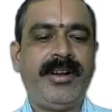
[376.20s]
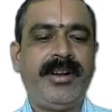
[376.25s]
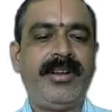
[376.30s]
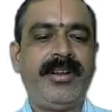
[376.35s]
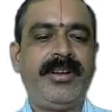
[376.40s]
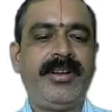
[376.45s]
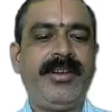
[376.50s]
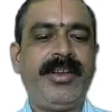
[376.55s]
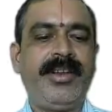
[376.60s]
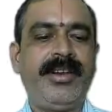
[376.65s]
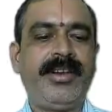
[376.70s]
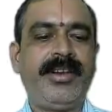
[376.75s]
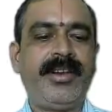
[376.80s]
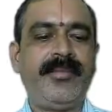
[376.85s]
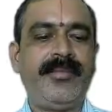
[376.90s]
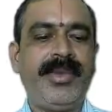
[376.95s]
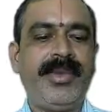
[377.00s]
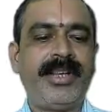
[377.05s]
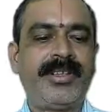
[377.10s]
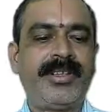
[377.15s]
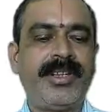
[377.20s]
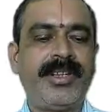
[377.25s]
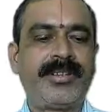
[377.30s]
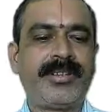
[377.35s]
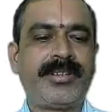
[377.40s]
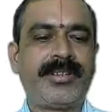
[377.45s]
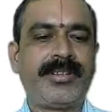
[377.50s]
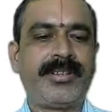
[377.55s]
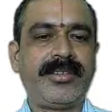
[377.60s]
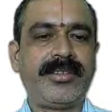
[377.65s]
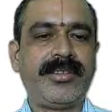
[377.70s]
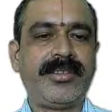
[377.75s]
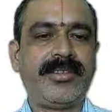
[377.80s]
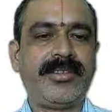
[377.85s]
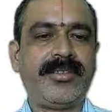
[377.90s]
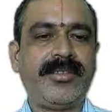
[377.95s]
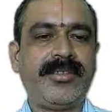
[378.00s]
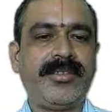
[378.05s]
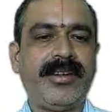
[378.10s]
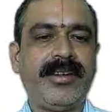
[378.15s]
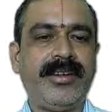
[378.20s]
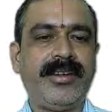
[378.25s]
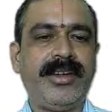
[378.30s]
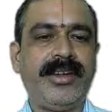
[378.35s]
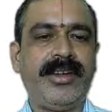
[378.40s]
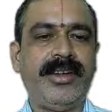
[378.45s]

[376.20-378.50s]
All databases, all